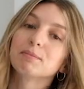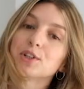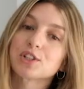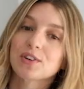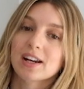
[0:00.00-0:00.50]

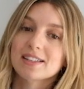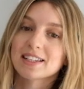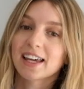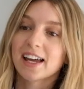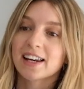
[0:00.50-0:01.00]
Muji trainers
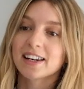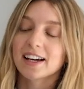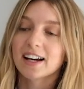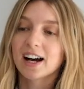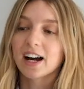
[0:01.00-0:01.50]

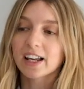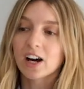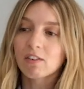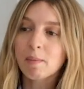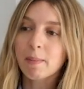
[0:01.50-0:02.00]
again. I
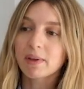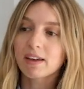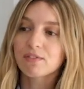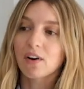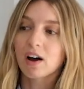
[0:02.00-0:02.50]
can't remember
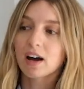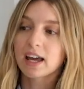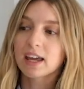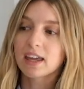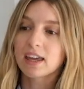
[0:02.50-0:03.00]
if
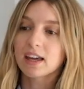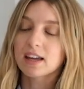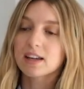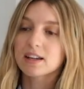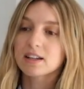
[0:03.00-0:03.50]
I
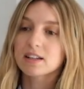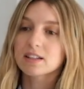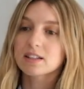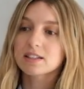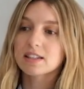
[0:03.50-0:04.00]

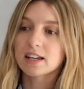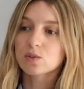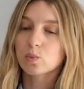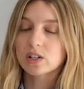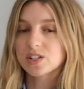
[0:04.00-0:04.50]
said
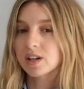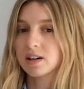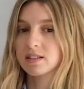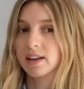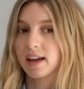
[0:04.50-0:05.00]
which
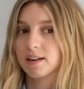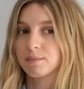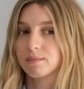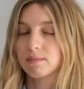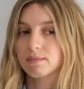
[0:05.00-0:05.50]
size I
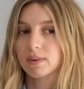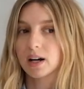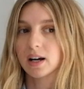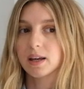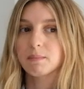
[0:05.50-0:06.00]
am.
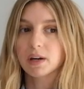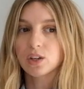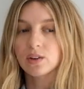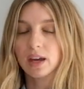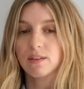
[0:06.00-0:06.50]
I'm
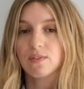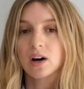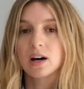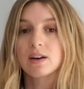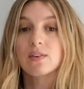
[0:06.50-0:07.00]
a UK
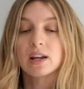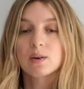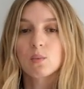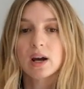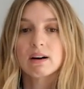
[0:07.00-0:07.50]
5 and
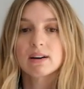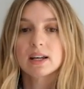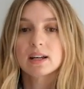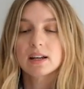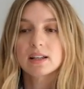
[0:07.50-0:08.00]
I'm
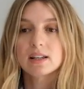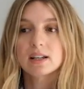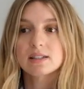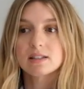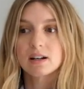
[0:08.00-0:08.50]
wearing
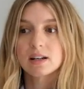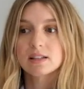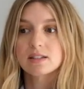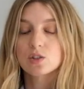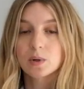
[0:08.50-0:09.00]

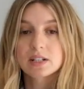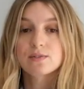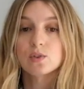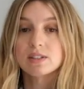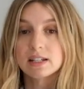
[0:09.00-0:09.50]
size
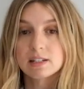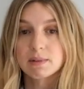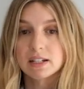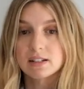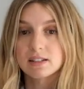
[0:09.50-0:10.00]
24
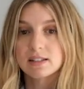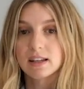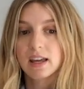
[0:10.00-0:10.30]
centimetres.